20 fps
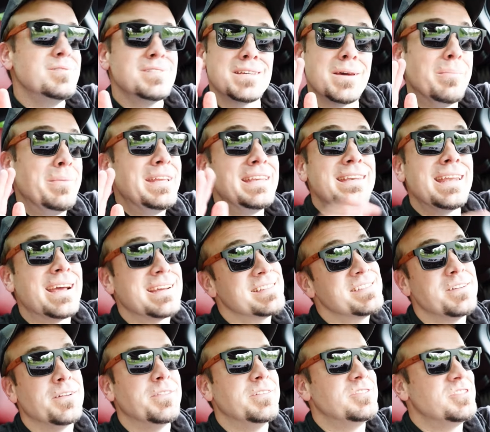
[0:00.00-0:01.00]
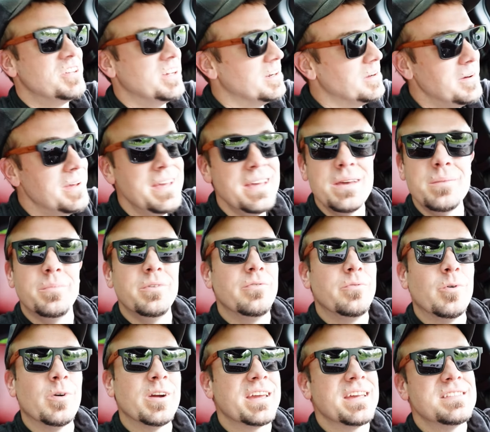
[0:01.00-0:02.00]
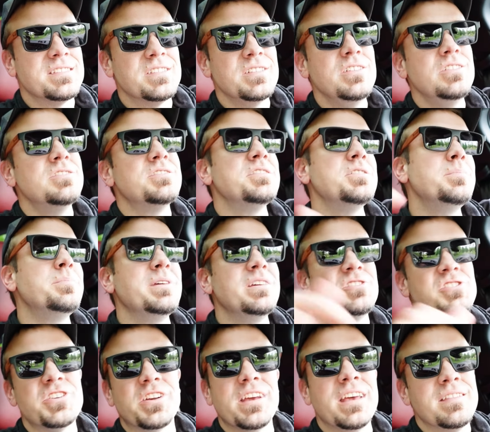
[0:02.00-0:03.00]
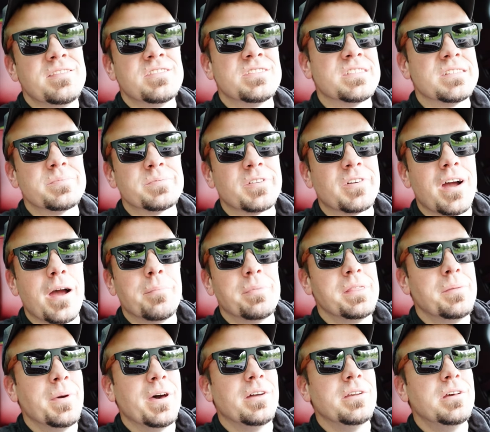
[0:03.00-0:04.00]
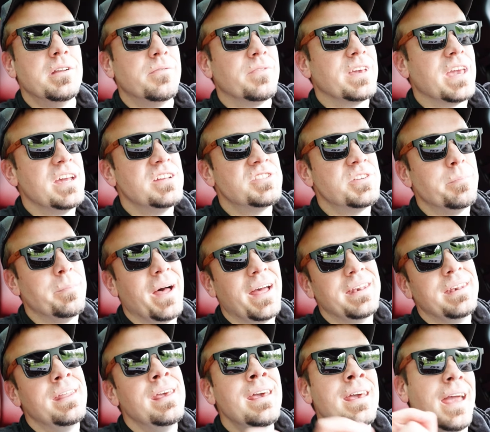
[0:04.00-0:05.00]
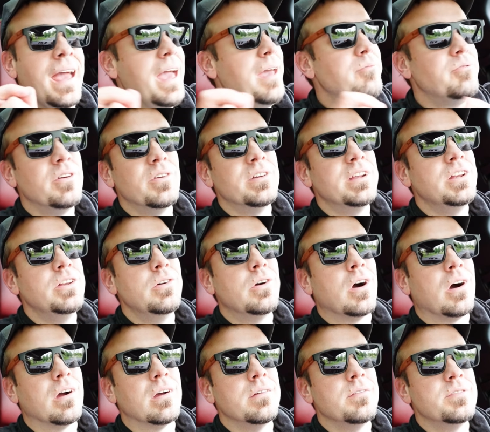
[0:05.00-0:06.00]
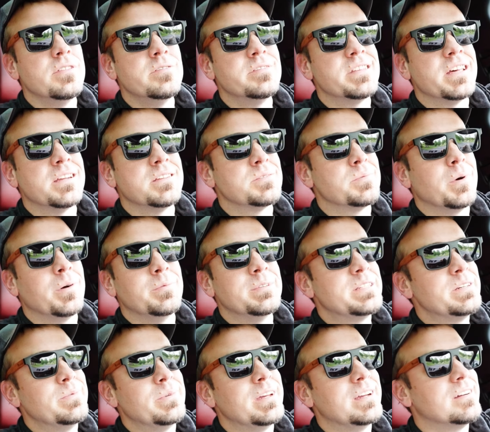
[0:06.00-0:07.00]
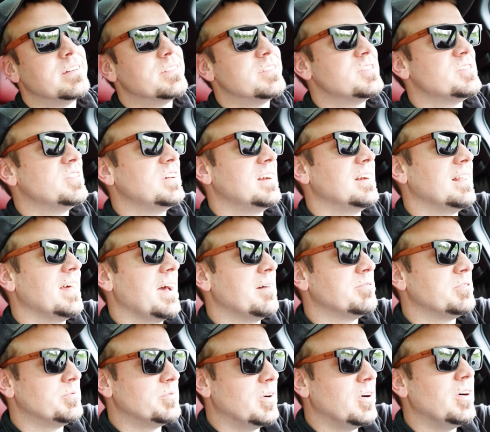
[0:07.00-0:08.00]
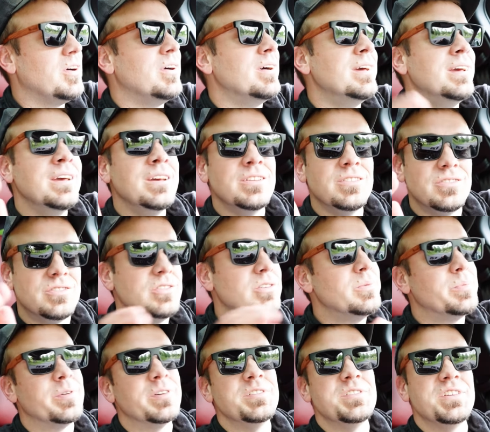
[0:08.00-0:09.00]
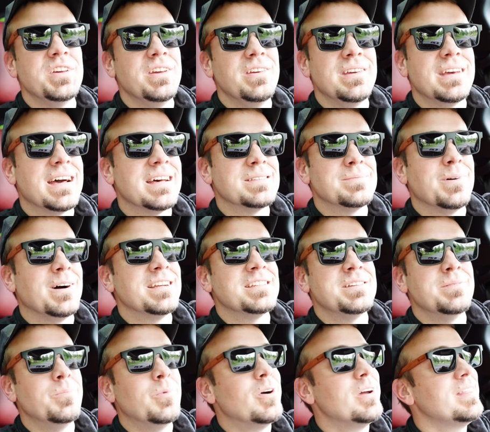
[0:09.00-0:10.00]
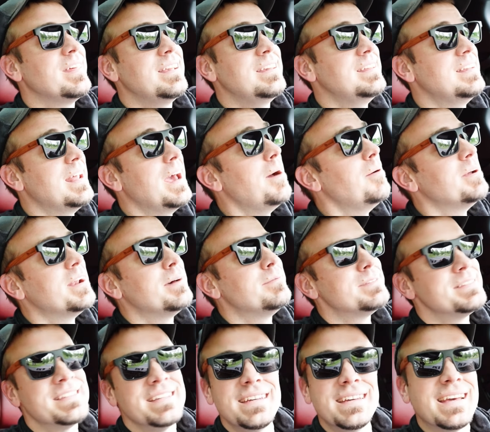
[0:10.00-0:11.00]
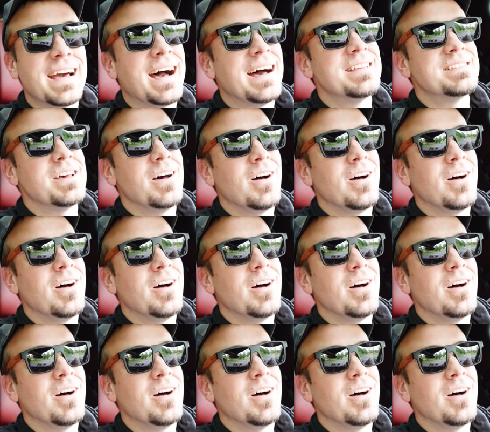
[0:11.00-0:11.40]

what's coming next on the channel. Before it gets to YouTube, be sure to hit the subscribe and the bell notification button. If you're into new car reviews, that is what we do here on this channel after all. Do appreciate you guys watching more than you know, and I will see you guys